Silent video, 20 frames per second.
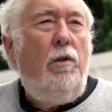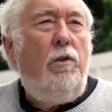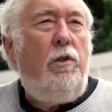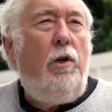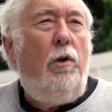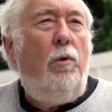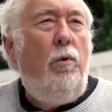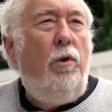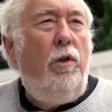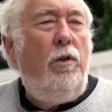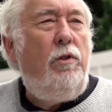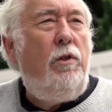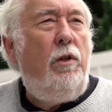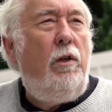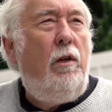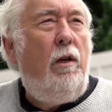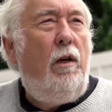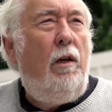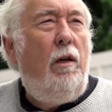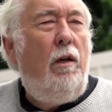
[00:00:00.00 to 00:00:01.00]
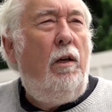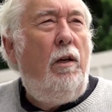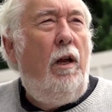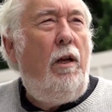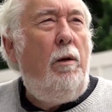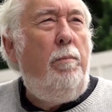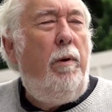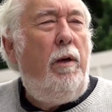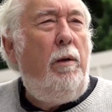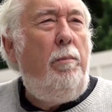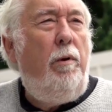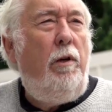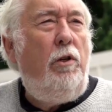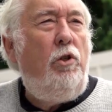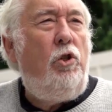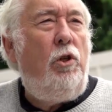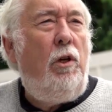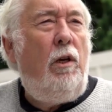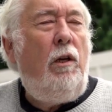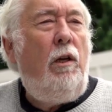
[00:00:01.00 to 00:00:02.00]
So there's an
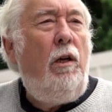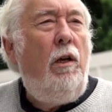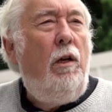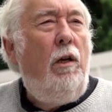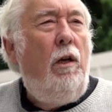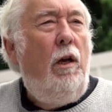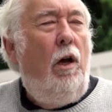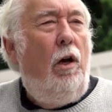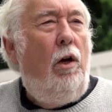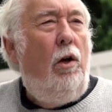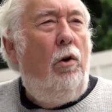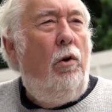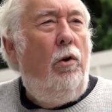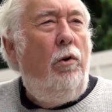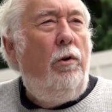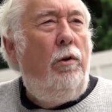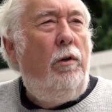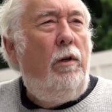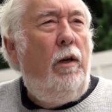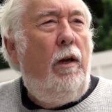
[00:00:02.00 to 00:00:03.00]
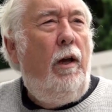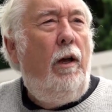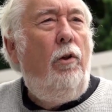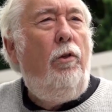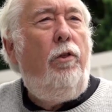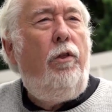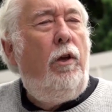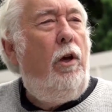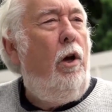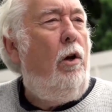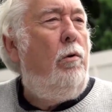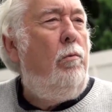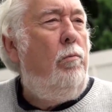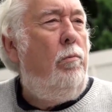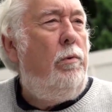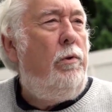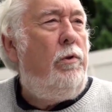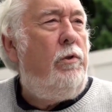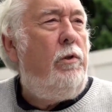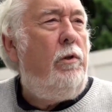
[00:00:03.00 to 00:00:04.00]
APPG on healthy
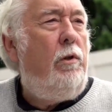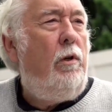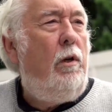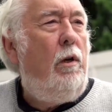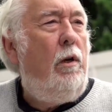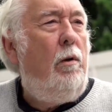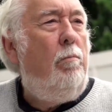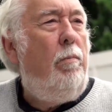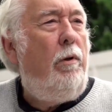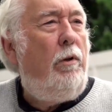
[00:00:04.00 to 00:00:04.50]
homes and